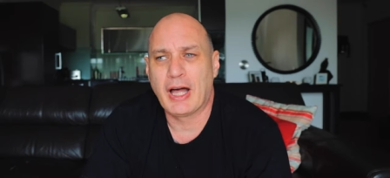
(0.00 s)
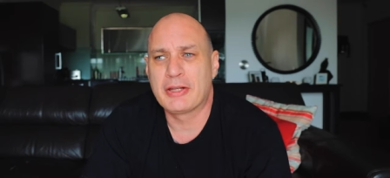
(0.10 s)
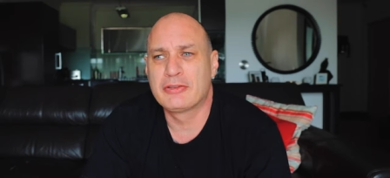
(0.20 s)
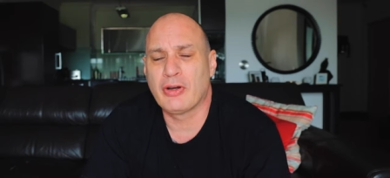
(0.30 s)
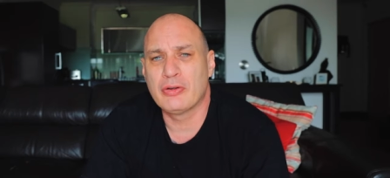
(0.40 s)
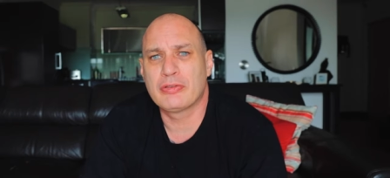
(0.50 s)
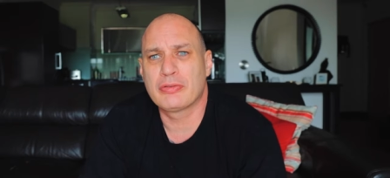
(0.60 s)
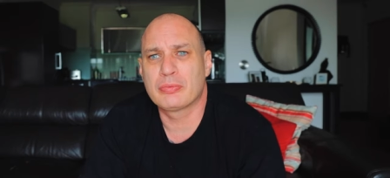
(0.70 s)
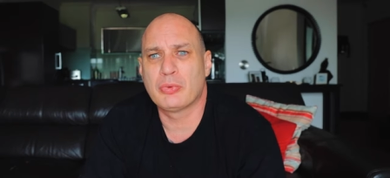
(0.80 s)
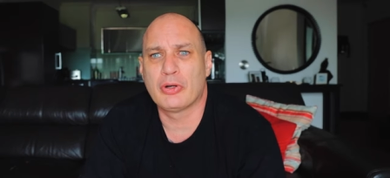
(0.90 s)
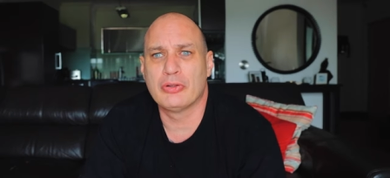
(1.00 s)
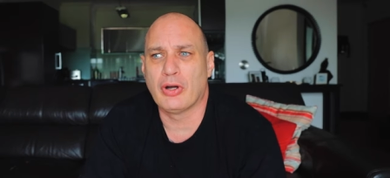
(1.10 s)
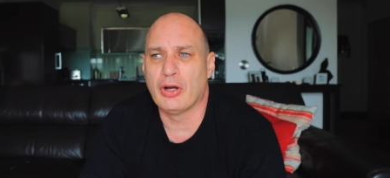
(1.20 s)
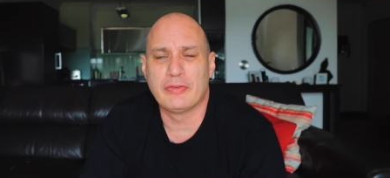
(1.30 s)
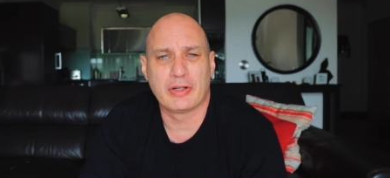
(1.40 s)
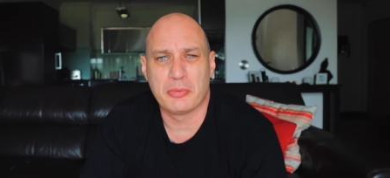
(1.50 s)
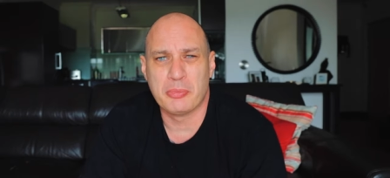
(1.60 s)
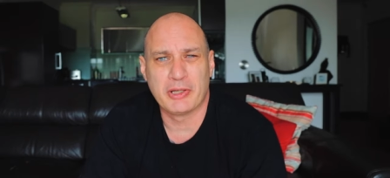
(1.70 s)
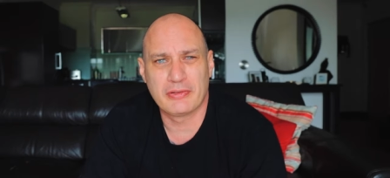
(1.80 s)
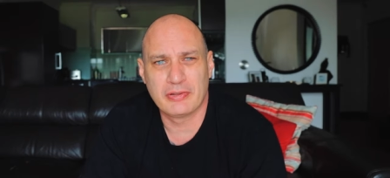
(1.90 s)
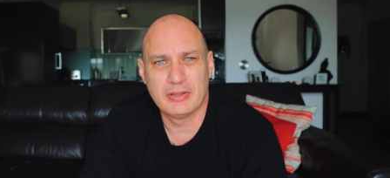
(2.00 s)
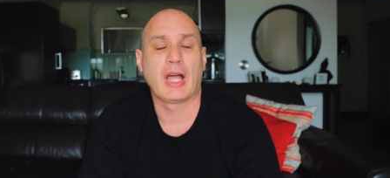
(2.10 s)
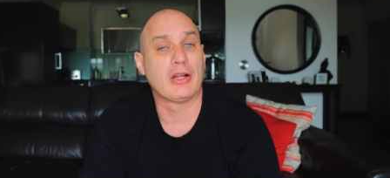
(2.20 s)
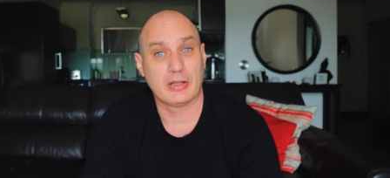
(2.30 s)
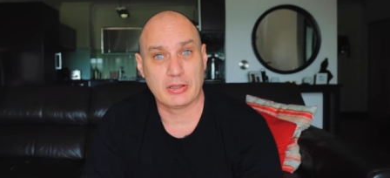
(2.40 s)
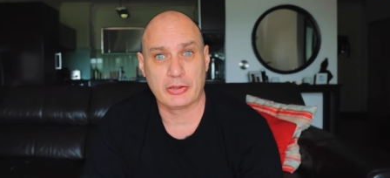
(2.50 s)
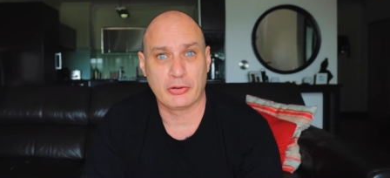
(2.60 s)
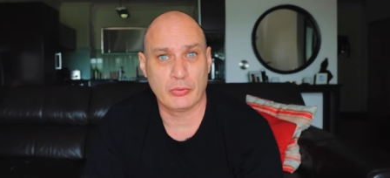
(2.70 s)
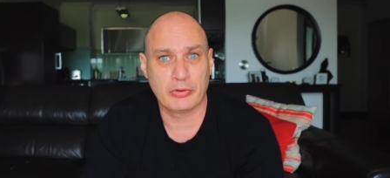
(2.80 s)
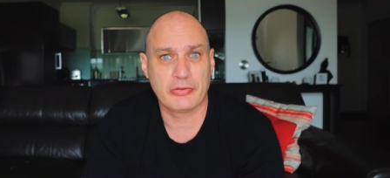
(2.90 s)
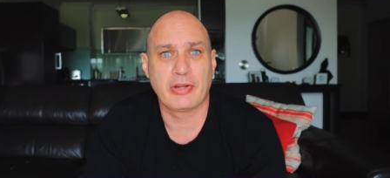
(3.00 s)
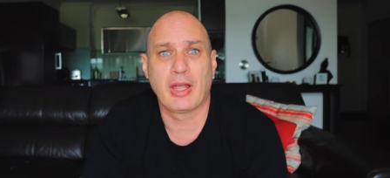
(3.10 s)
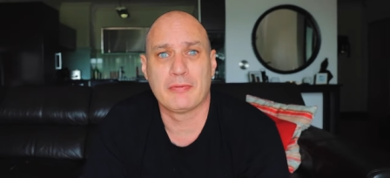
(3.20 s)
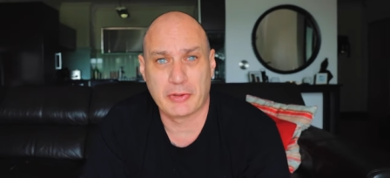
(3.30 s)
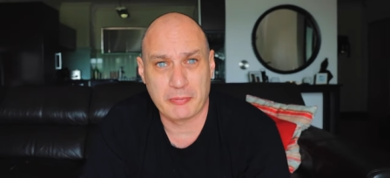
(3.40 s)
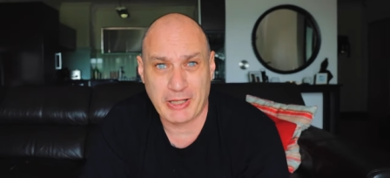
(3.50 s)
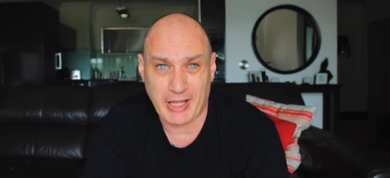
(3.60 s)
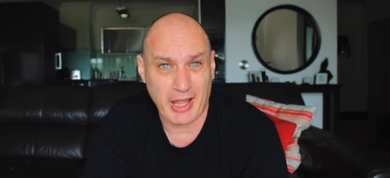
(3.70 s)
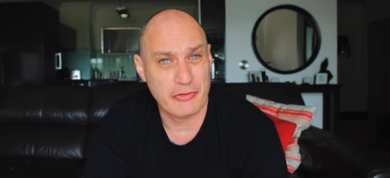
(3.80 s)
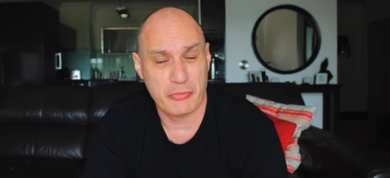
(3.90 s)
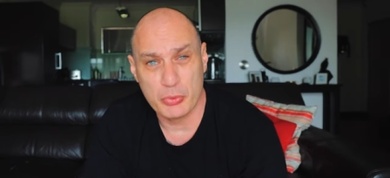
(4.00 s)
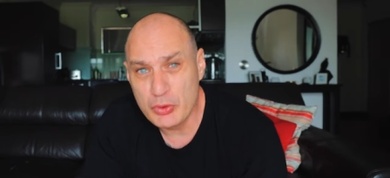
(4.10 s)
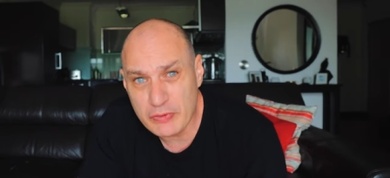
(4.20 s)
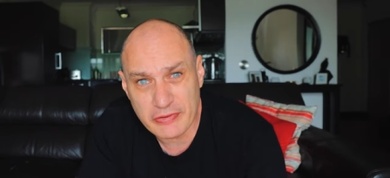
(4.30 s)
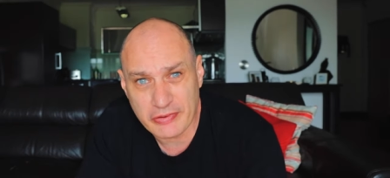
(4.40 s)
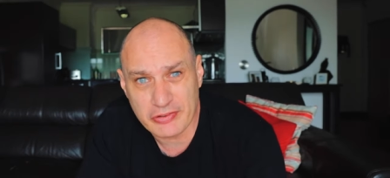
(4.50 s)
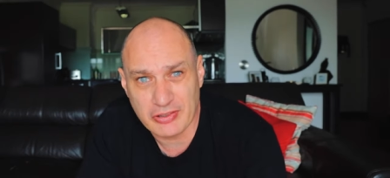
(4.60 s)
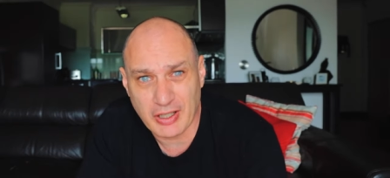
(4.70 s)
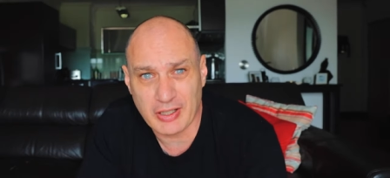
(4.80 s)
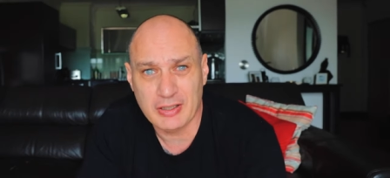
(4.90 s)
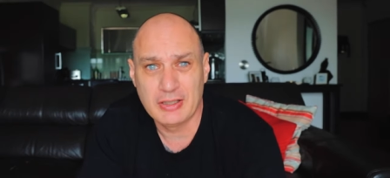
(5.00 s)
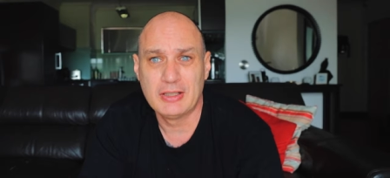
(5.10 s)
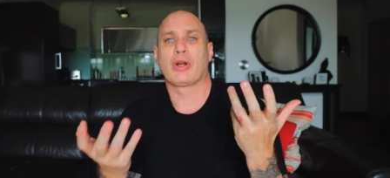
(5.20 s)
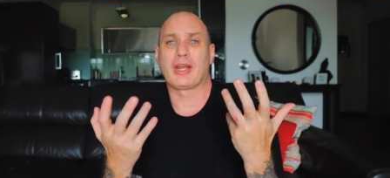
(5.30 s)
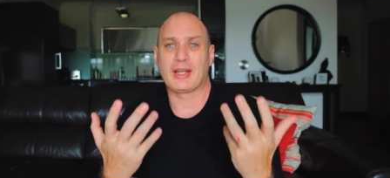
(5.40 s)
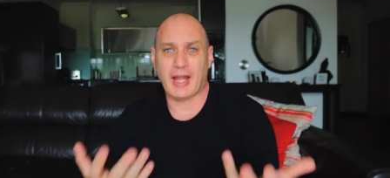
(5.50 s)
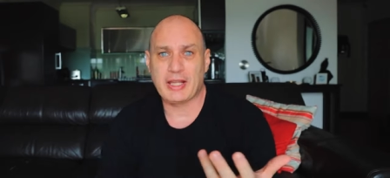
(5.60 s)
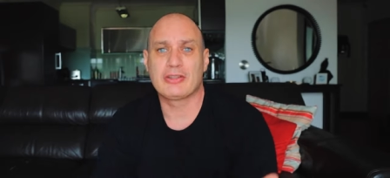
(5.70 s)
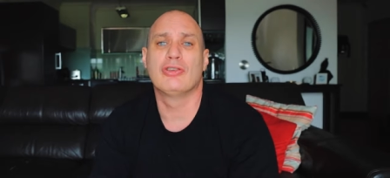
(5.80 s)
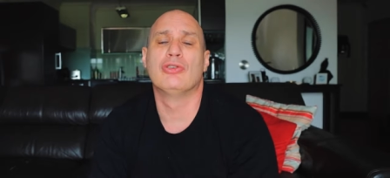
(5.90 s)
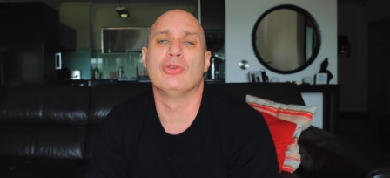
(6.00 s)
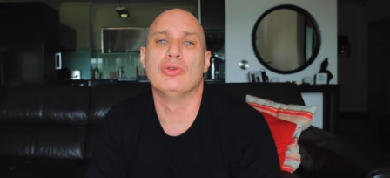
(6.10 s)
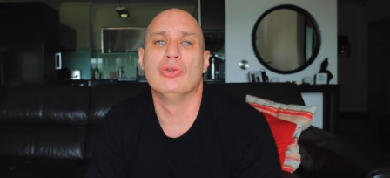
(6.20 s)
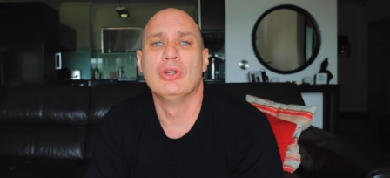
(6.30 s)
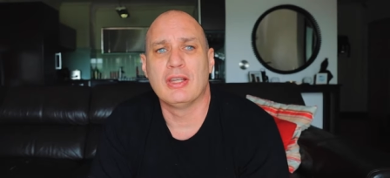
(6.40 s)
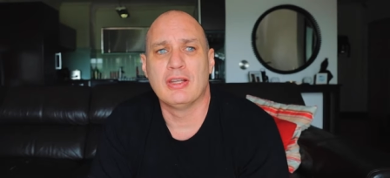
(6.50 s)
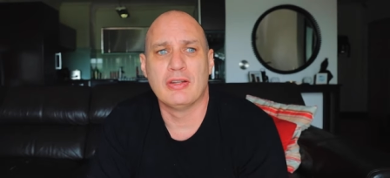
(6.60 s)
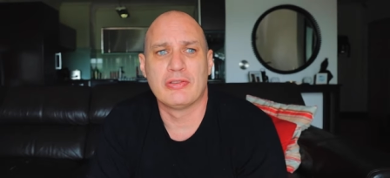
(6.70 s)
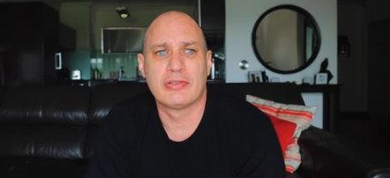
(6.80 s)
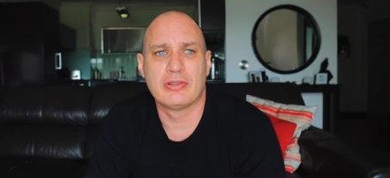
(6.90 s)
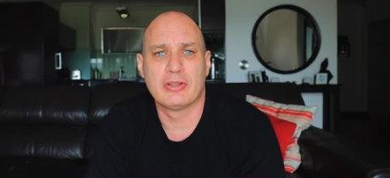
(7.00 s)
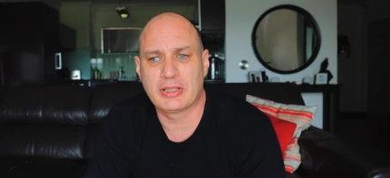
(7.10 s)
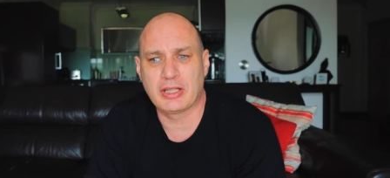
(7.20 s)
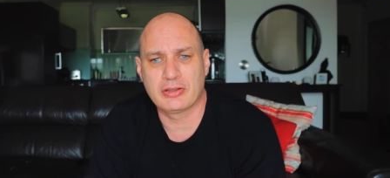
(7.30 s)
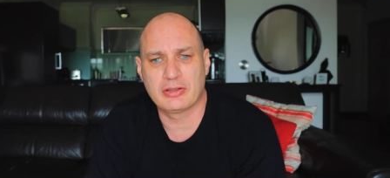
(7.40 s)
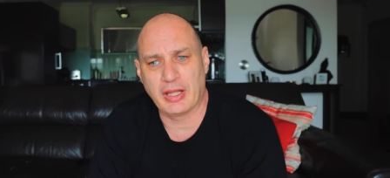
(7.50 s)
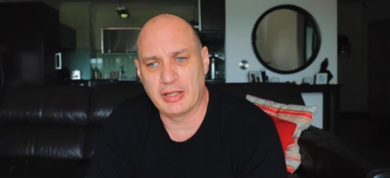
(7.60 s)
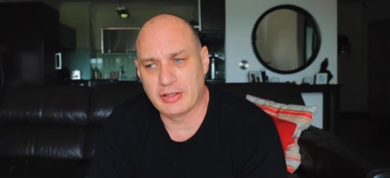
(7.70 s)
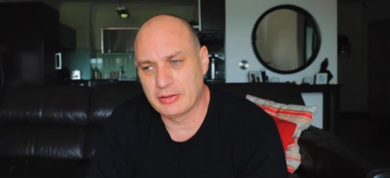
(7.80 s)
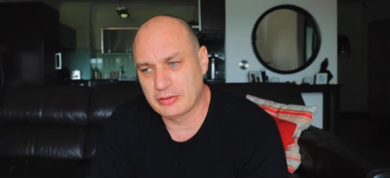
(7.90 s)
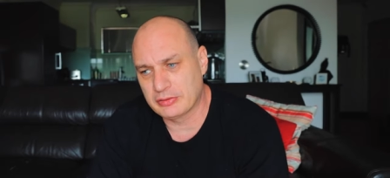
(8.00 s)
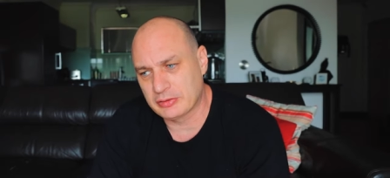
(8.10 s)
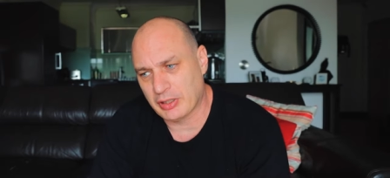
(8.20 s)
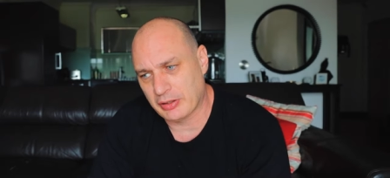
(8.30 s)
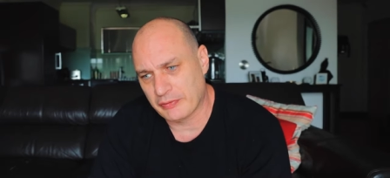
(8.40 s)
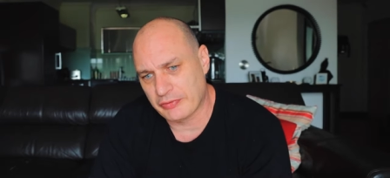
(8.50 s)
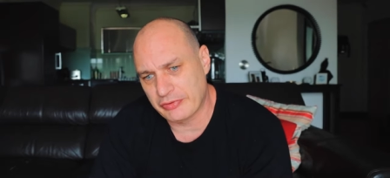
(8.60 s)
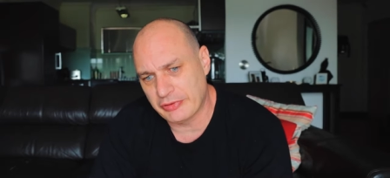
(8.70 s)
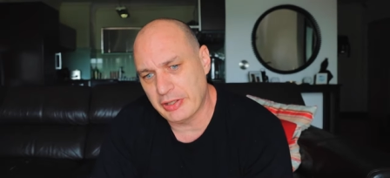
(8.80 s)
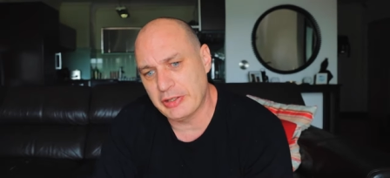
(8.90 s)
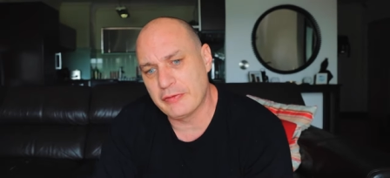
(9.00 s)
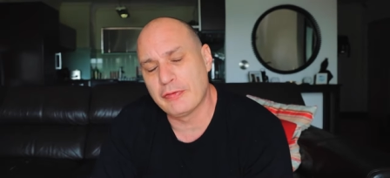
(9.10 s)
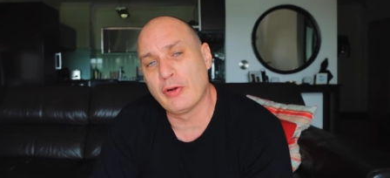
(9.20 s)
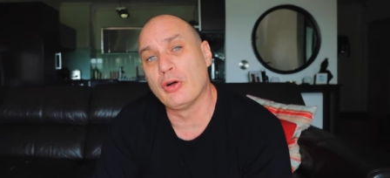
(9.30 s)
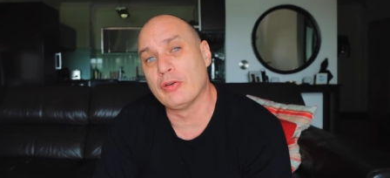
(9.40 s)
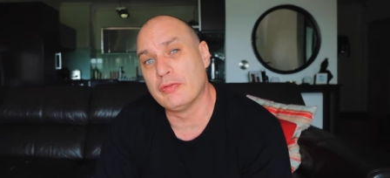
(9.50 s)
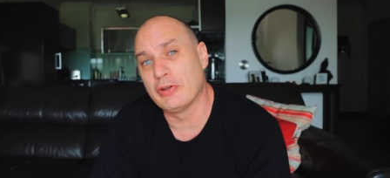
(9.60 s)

I don't want to overcommit. I don't want to say I'm going to make 100 movies this year. What I'd like to do is get a kind of steady flow of